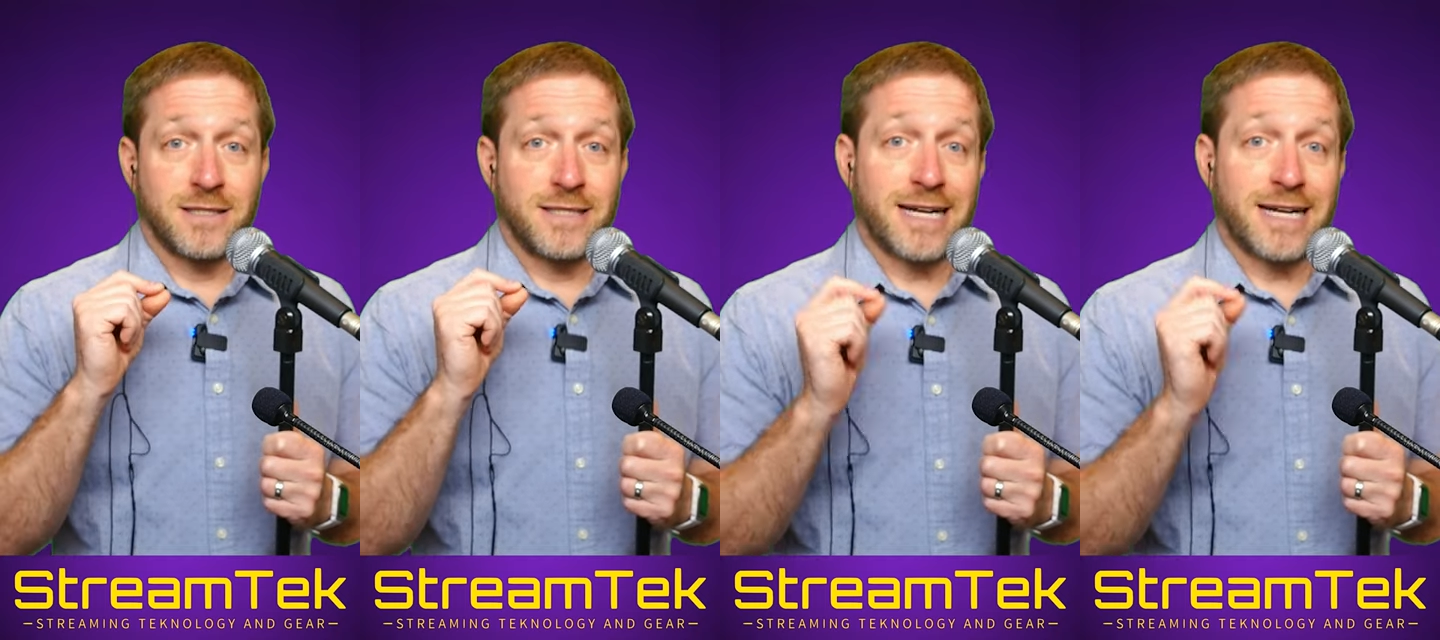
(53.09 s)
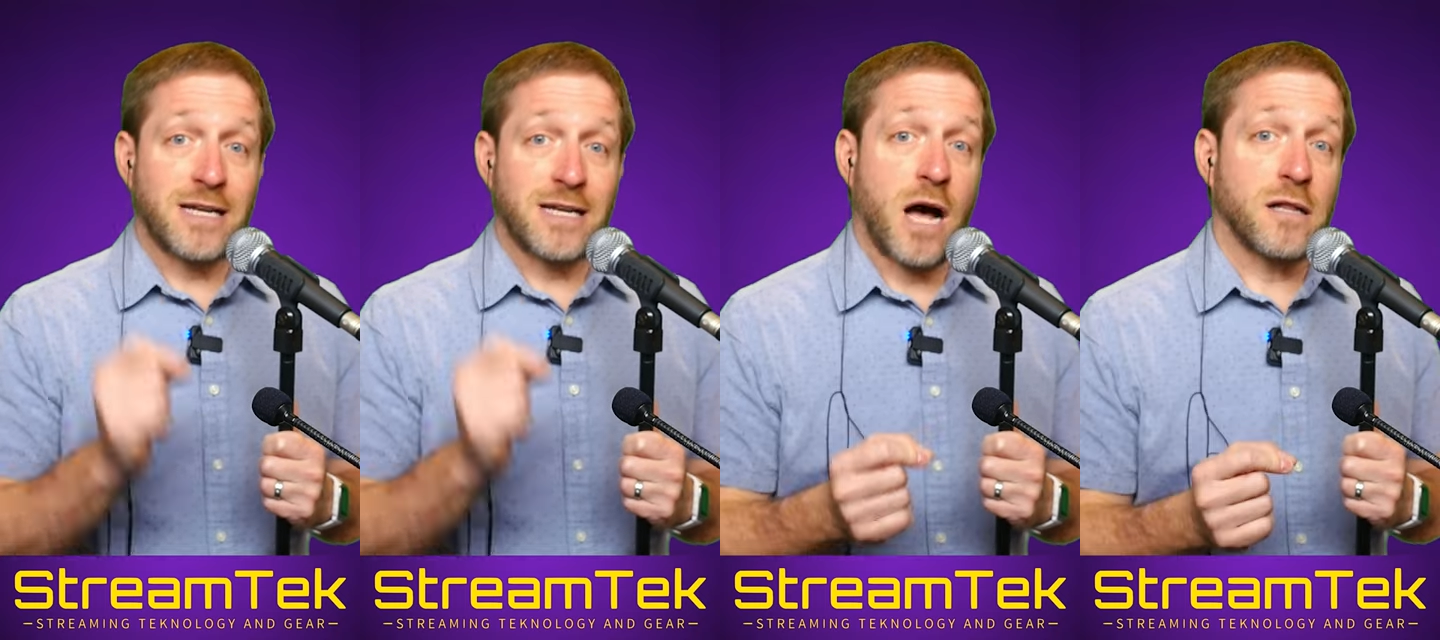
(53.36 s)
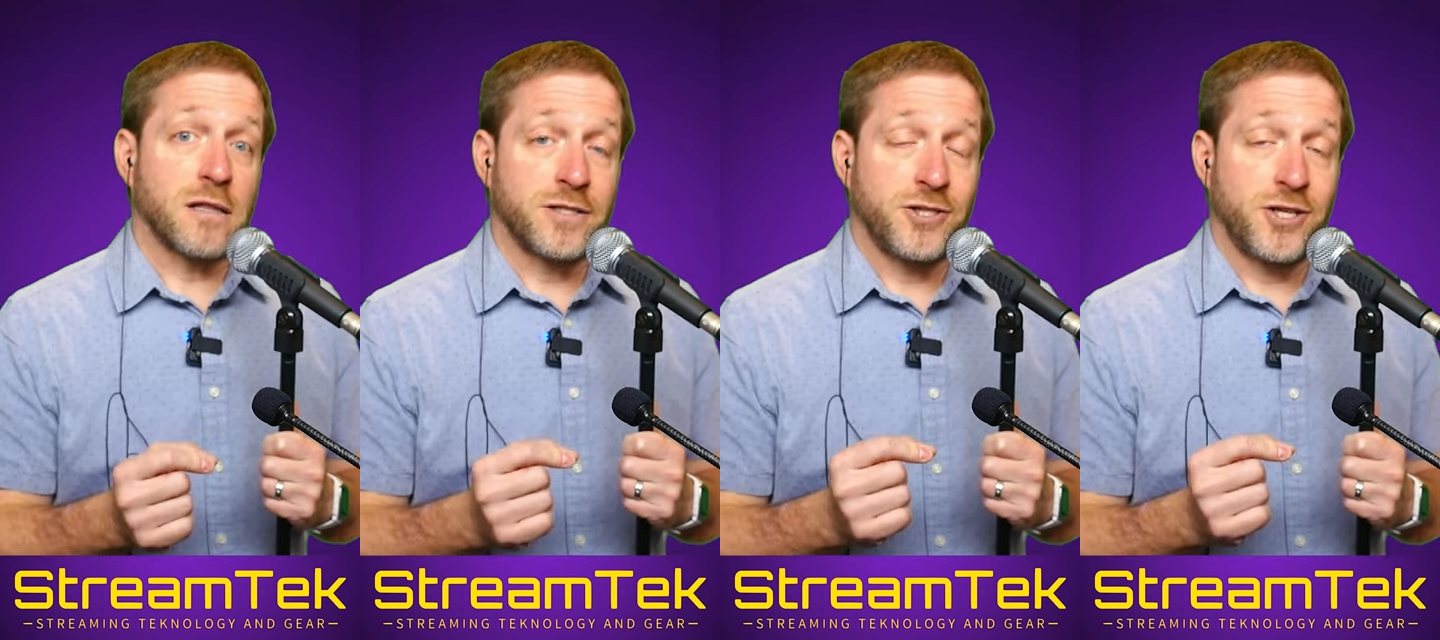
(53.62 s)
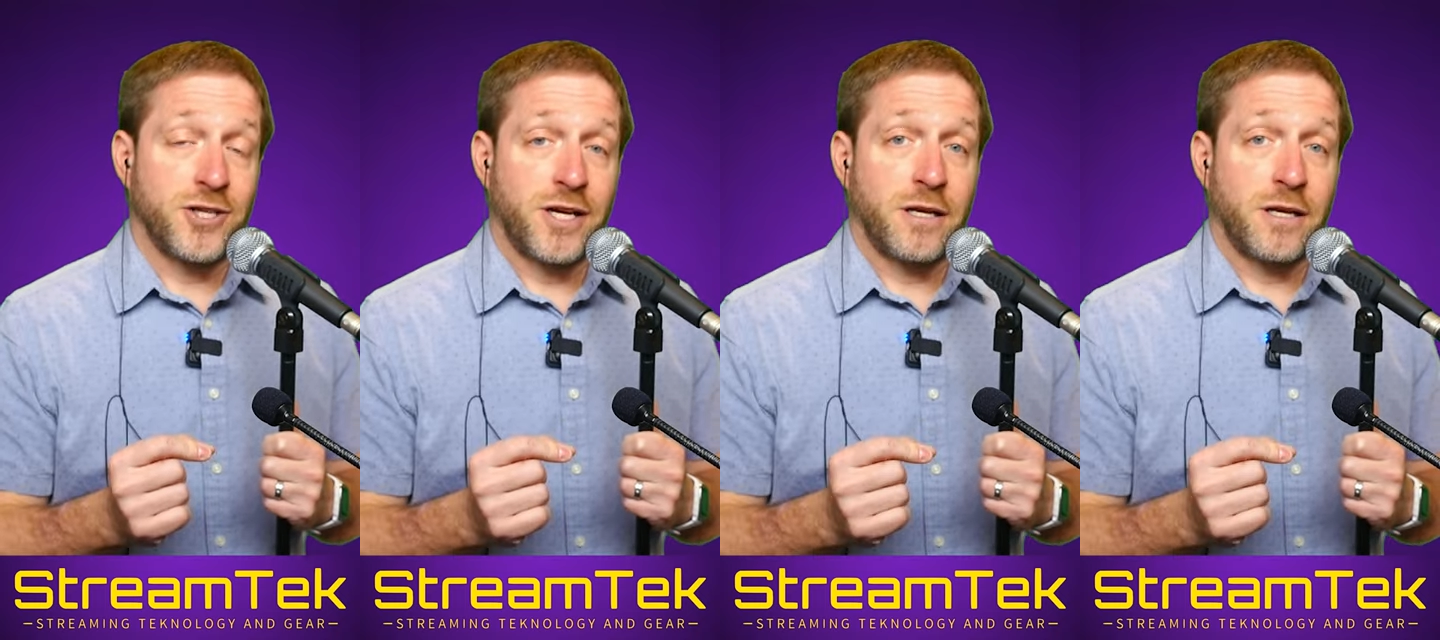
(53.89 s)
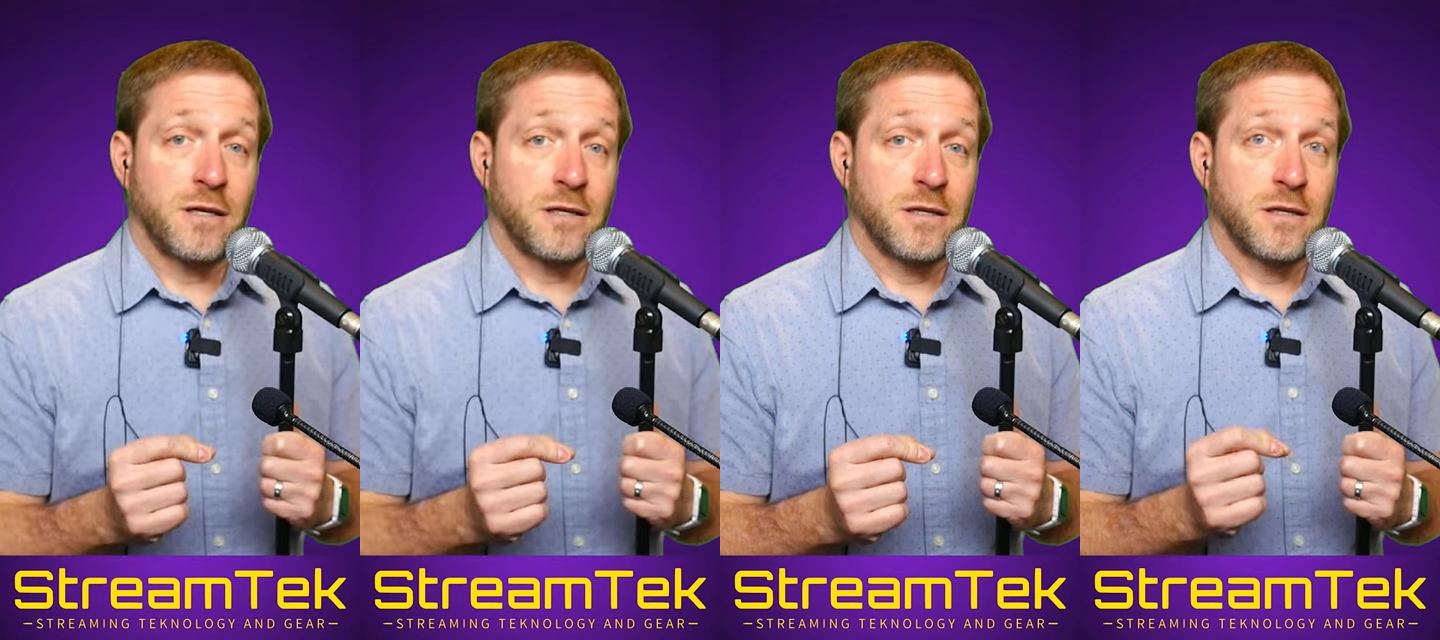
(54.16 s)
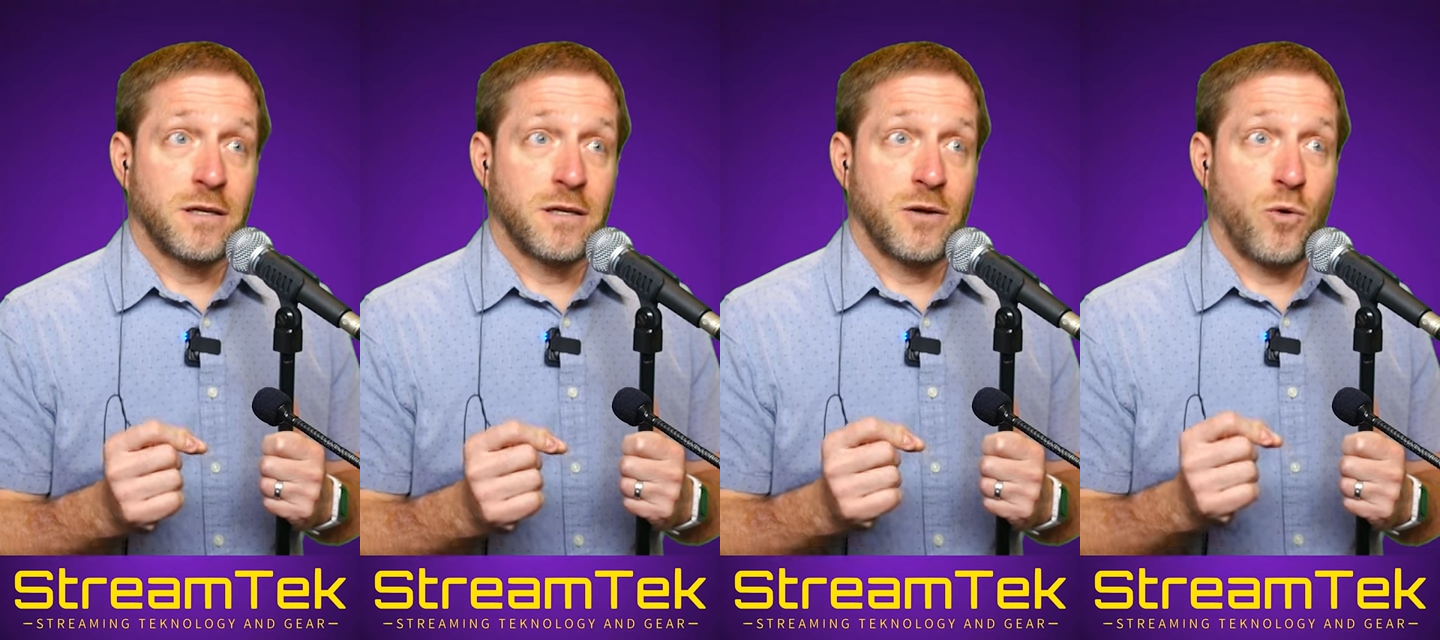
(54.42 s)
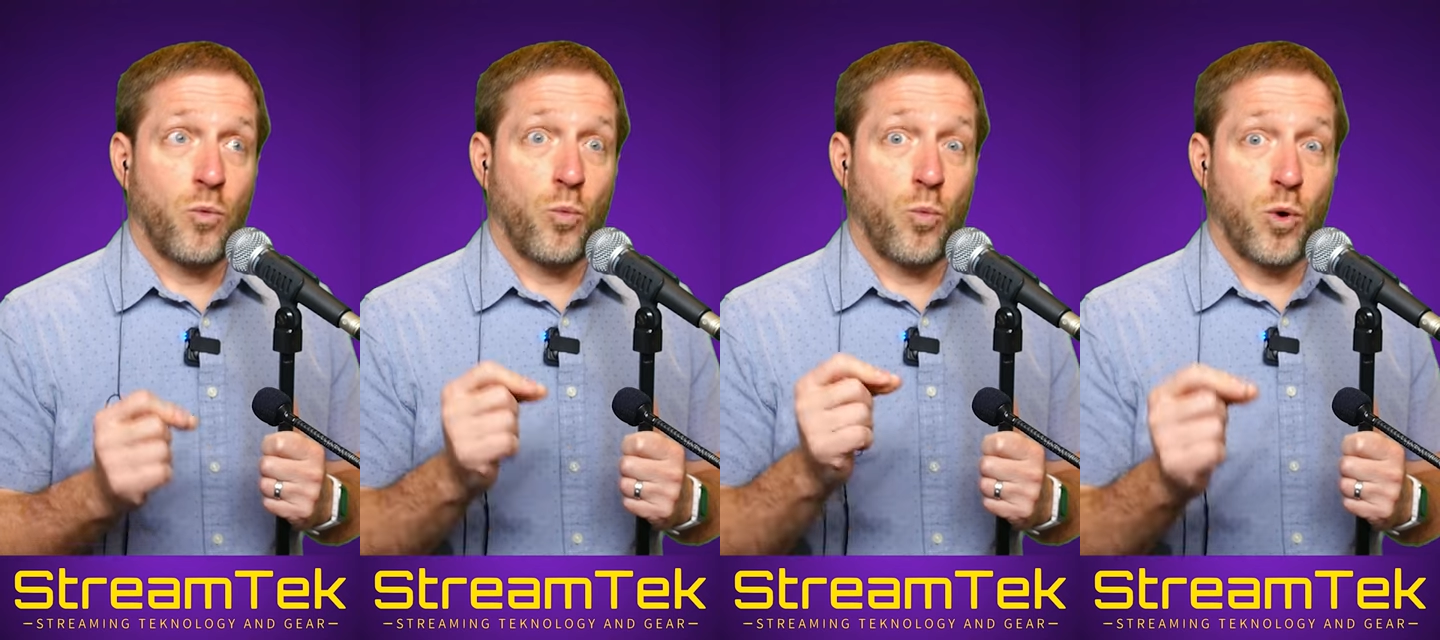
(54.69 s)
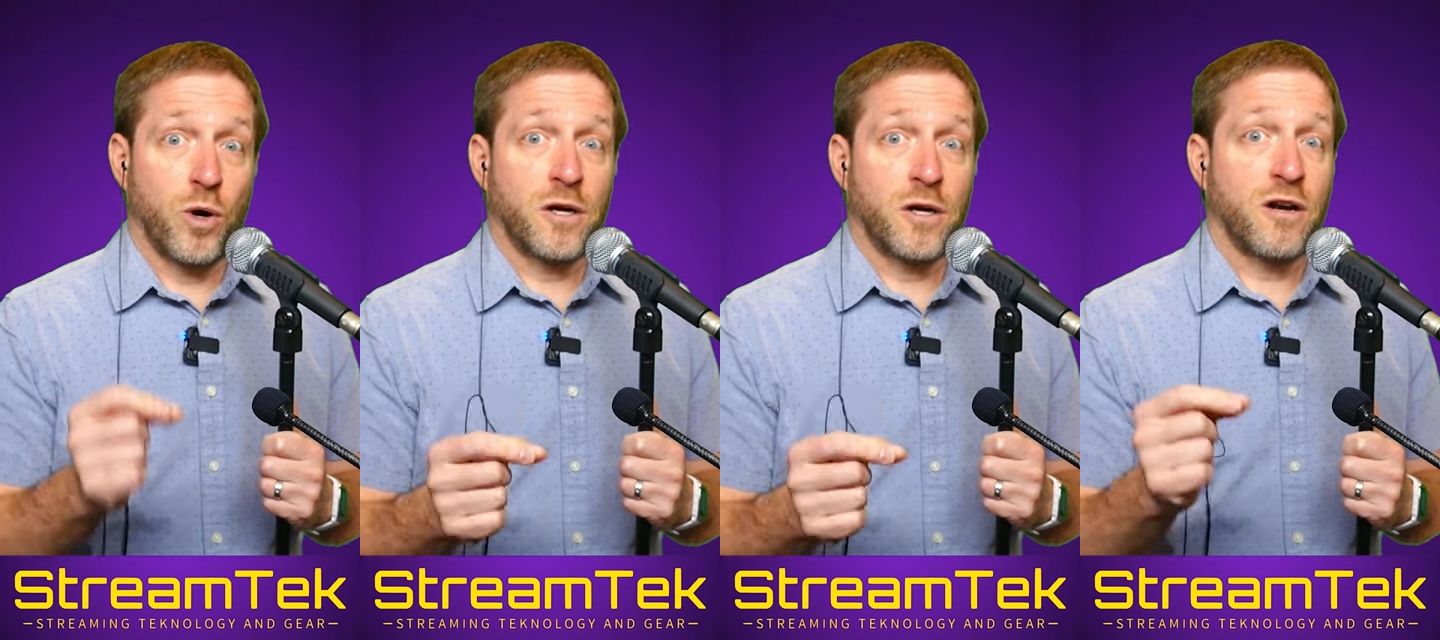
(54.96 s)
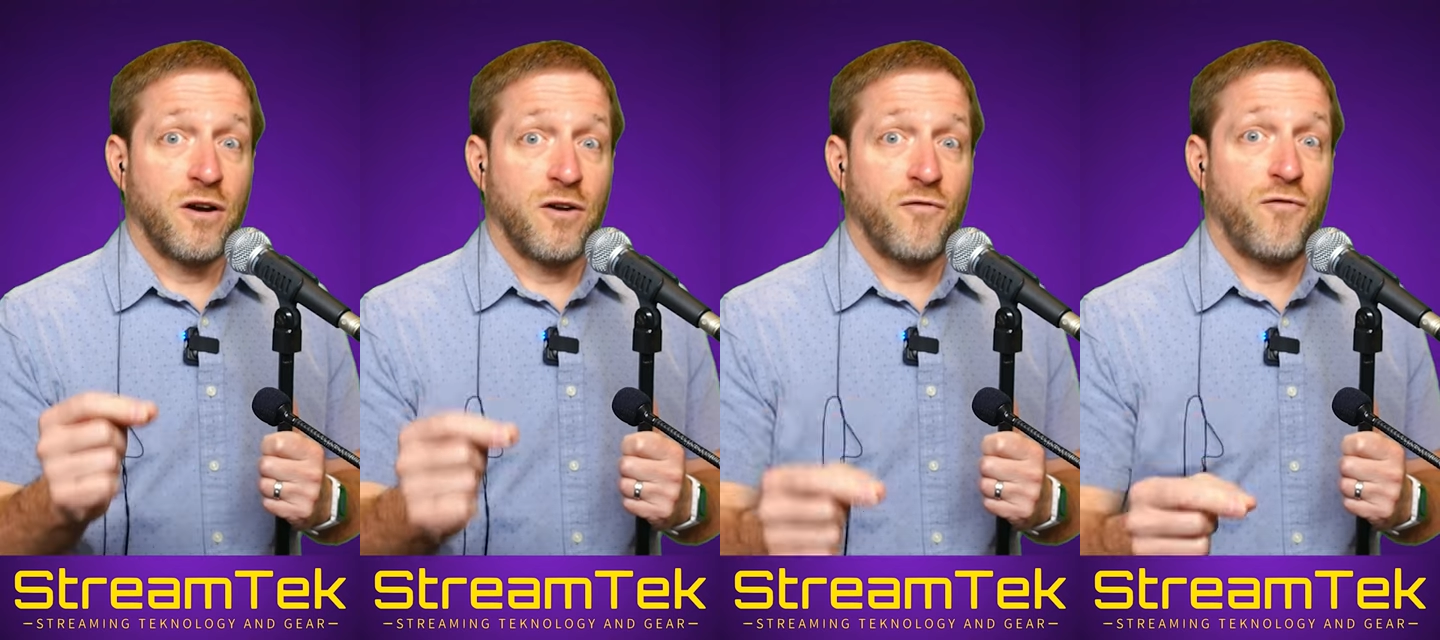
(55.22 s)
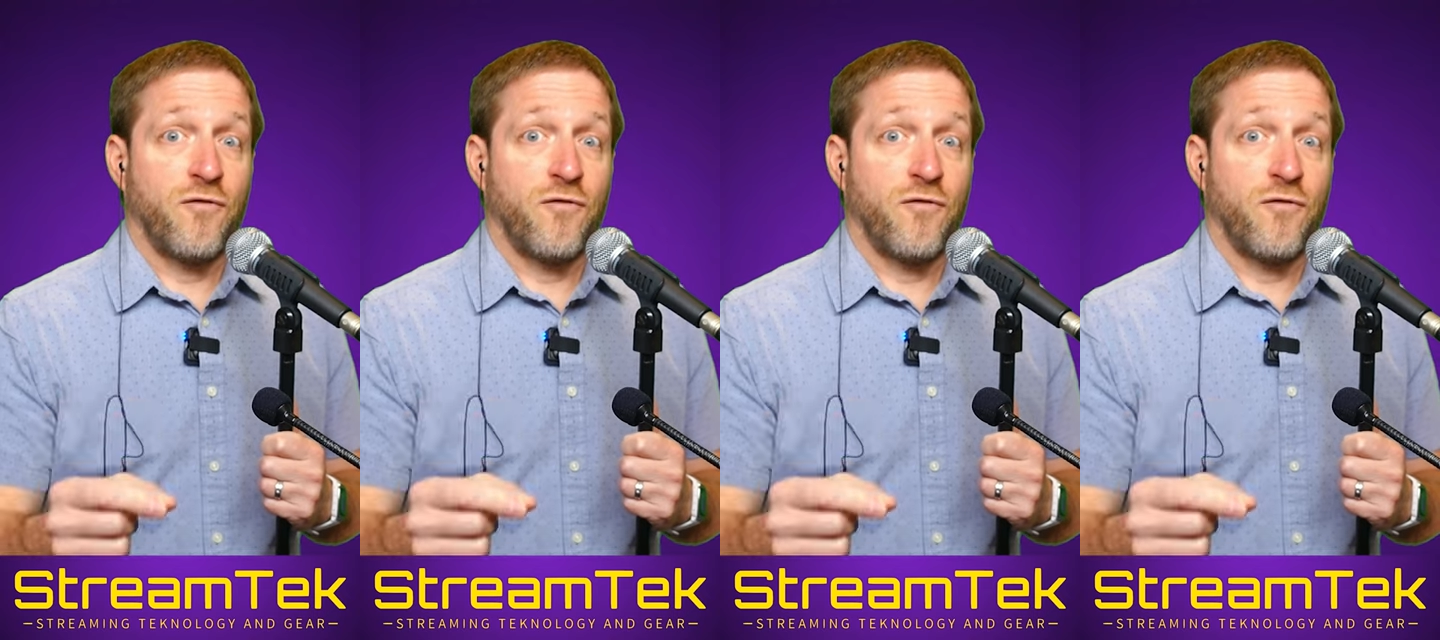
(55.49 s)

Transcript: technology work